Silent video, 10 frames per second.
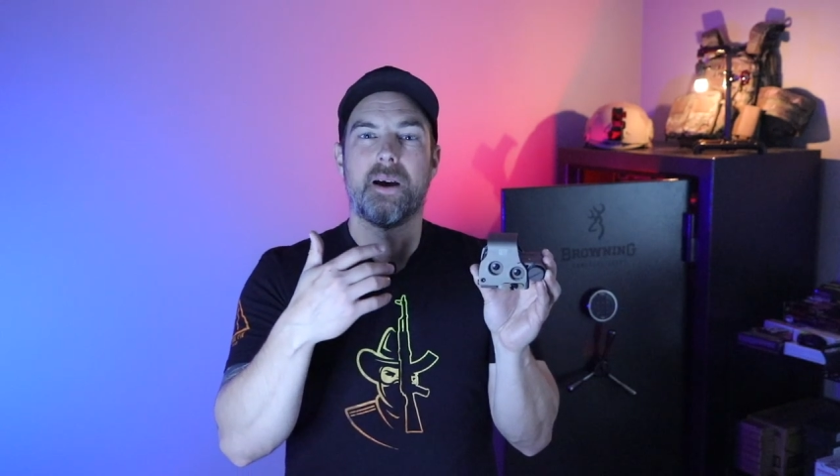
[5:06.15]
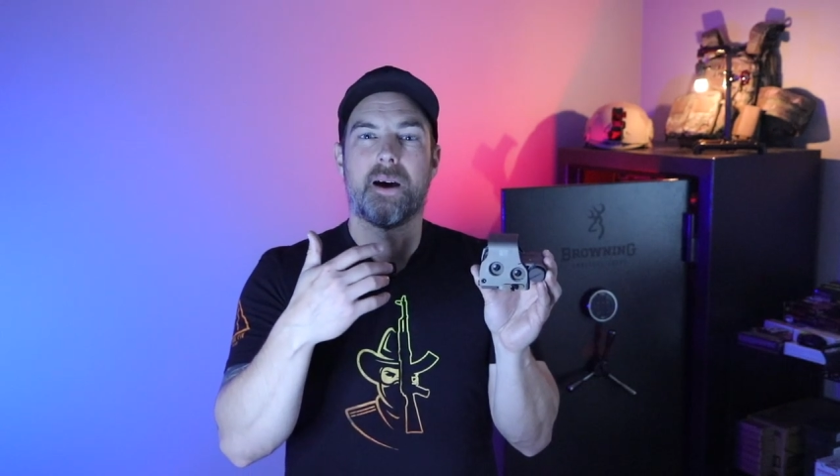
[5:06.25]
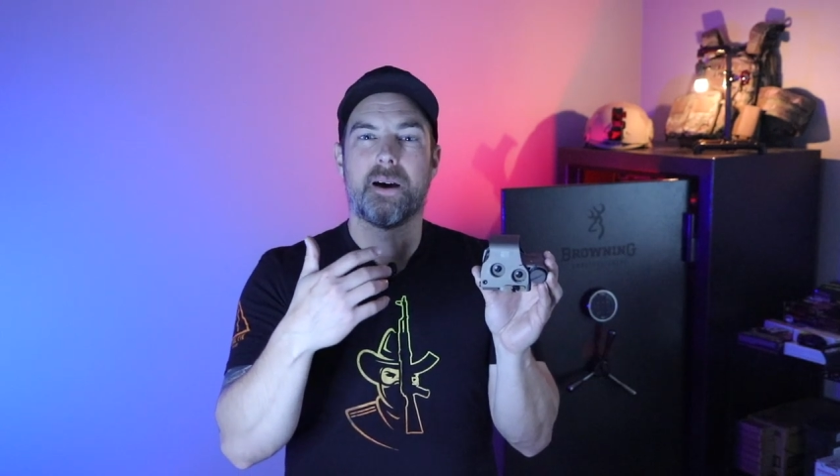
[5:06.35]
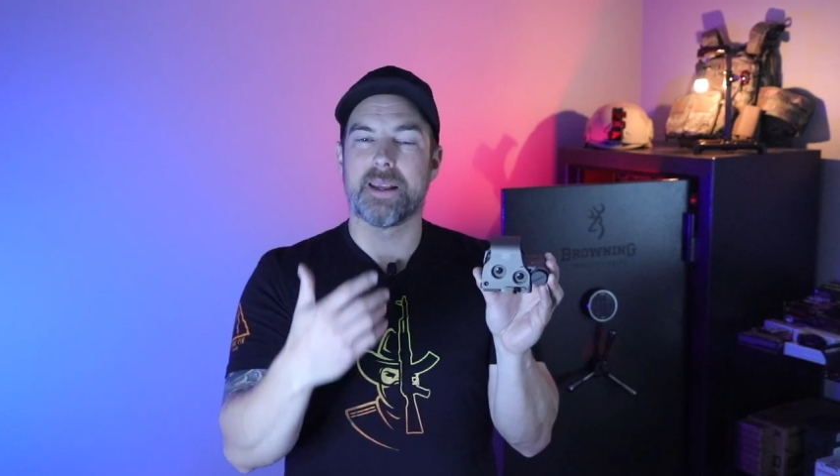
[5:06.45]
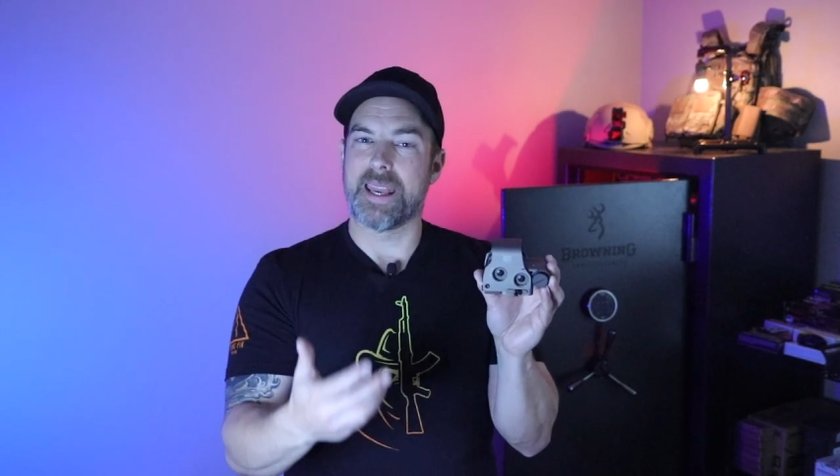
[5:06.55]

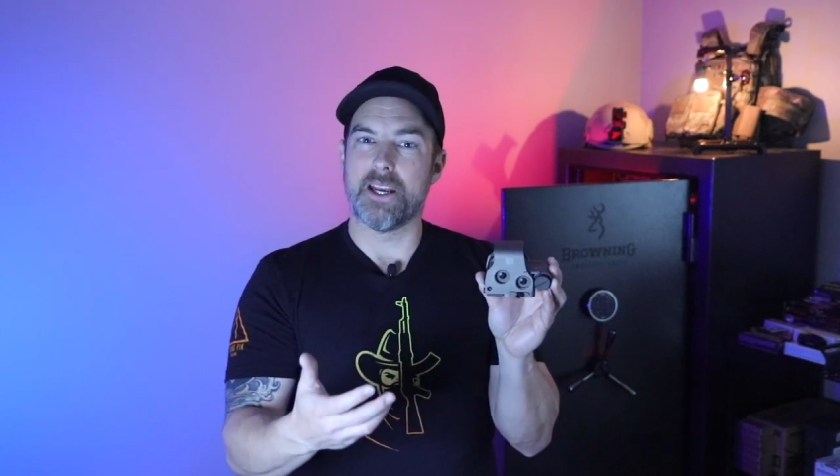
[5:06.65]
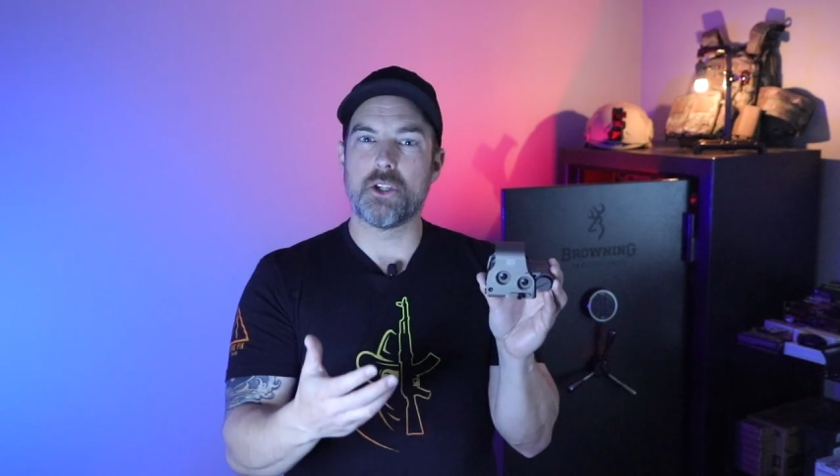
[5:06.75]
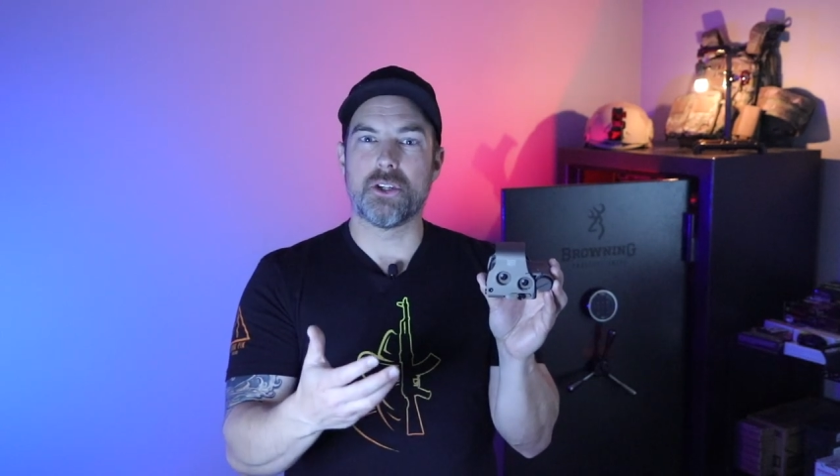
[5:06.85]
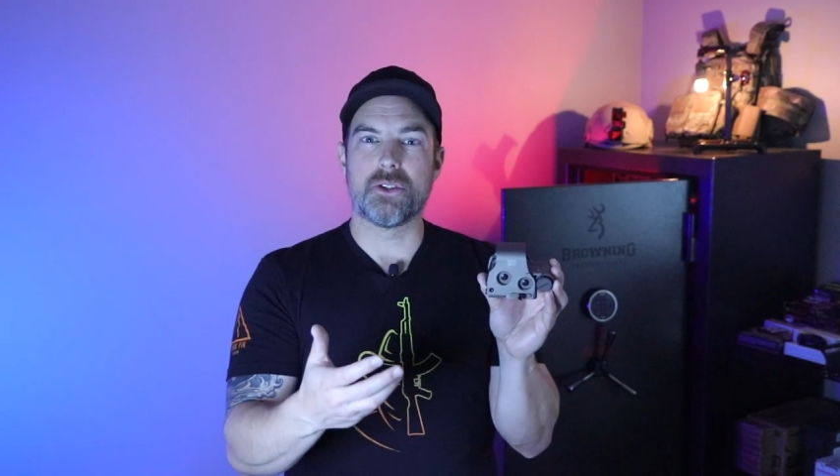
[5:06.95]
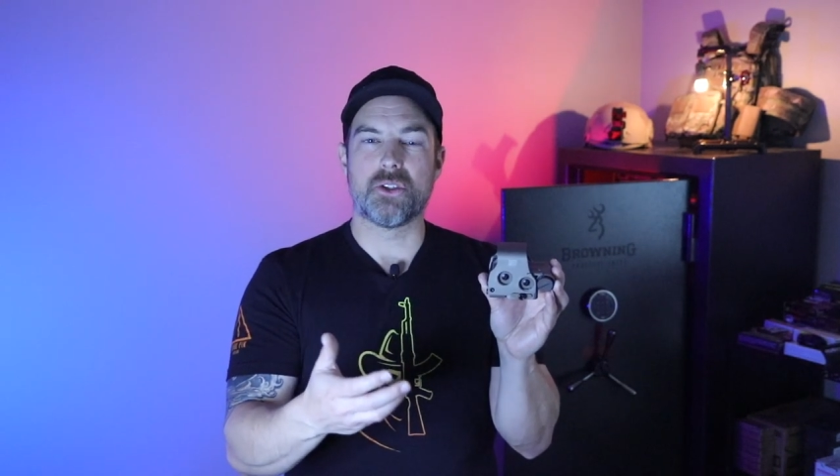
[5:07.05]
on
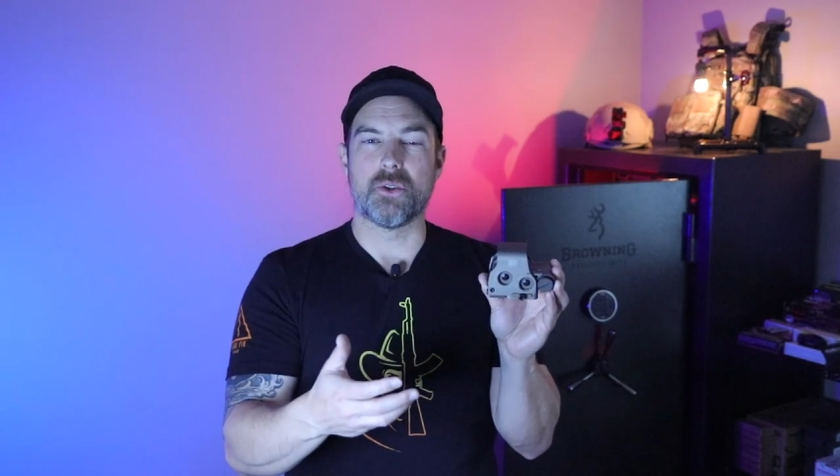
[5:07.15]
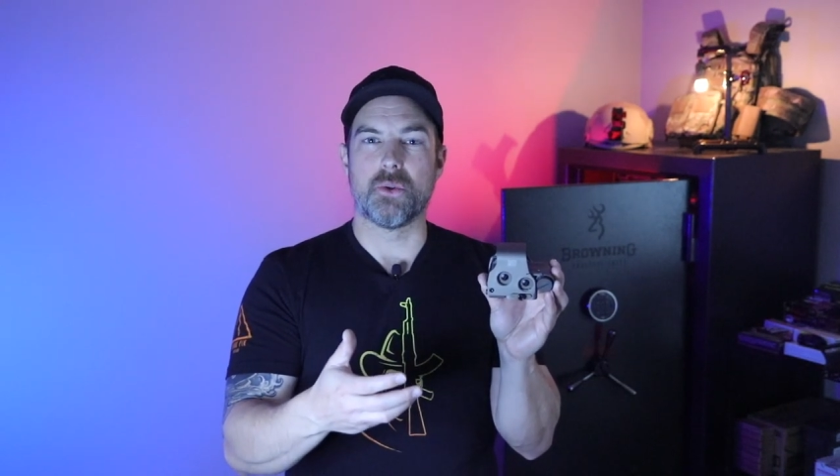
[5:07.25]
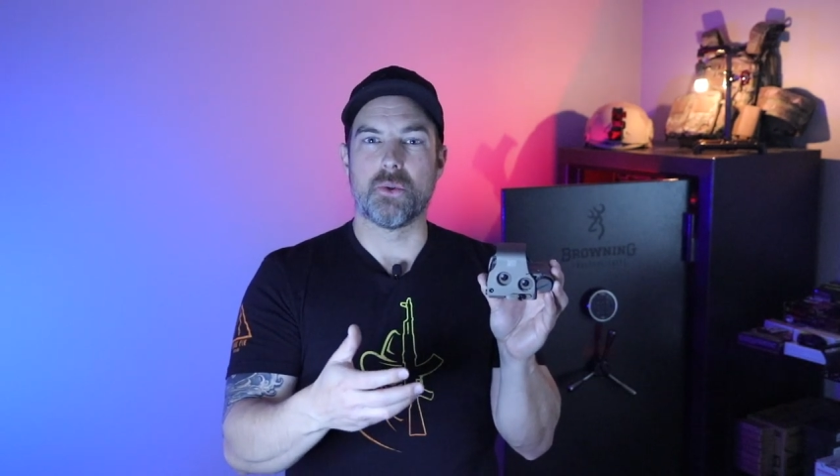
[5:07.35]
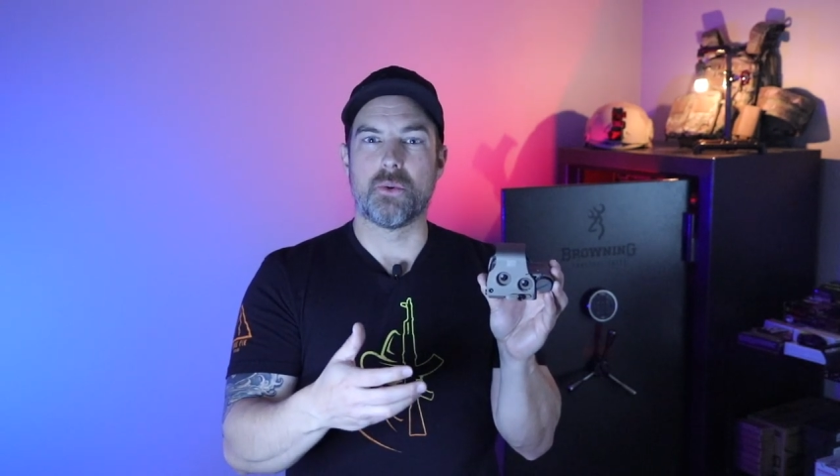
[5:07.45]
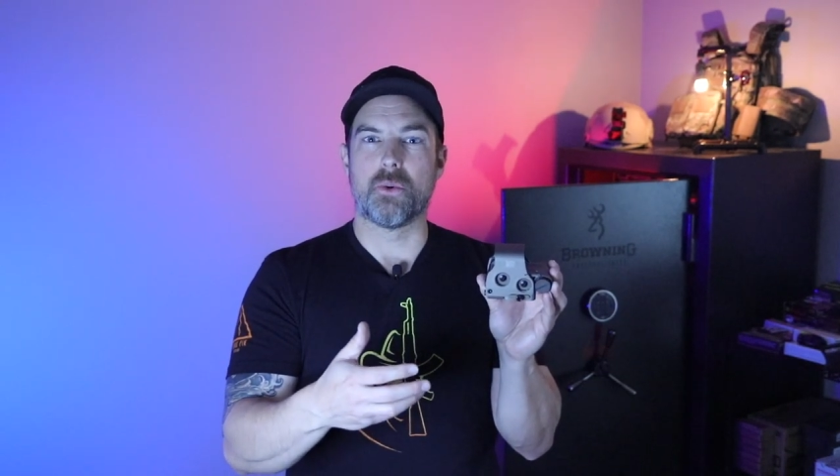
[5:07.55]
occasion
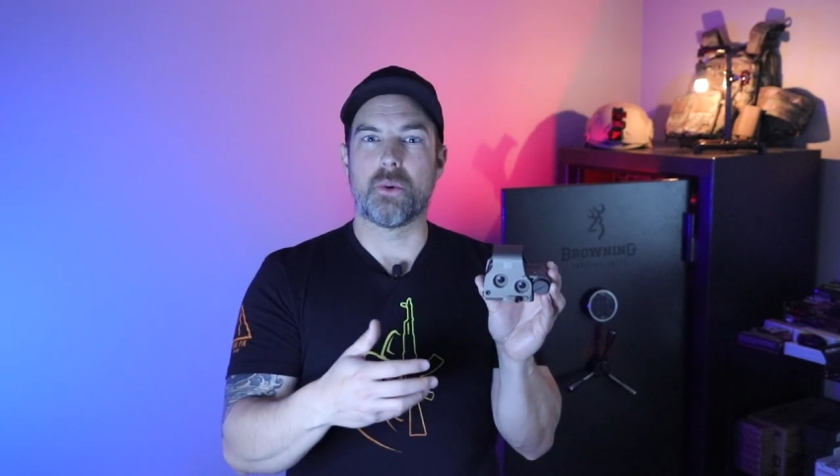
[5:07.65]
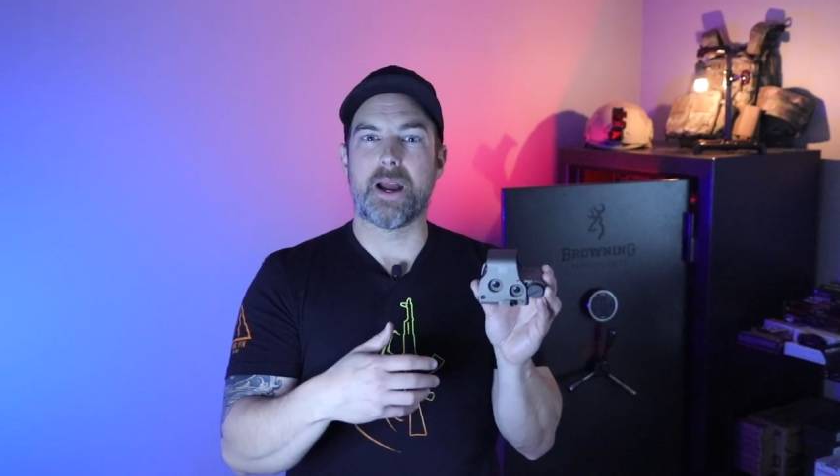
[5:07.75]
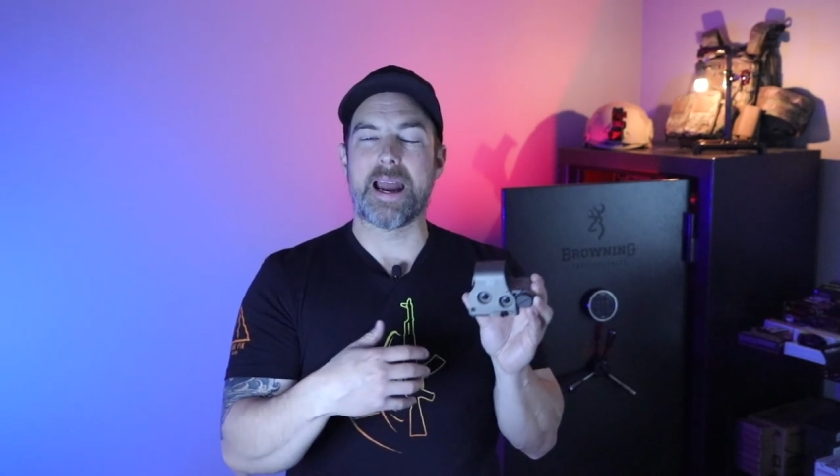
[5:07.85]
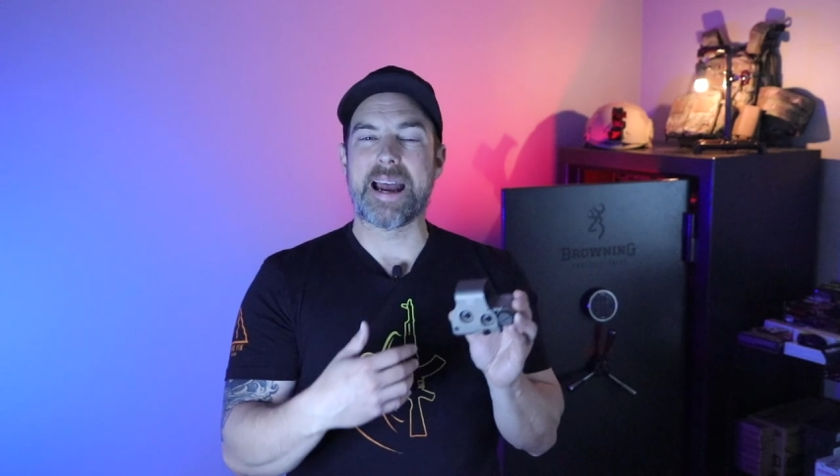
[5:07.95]
to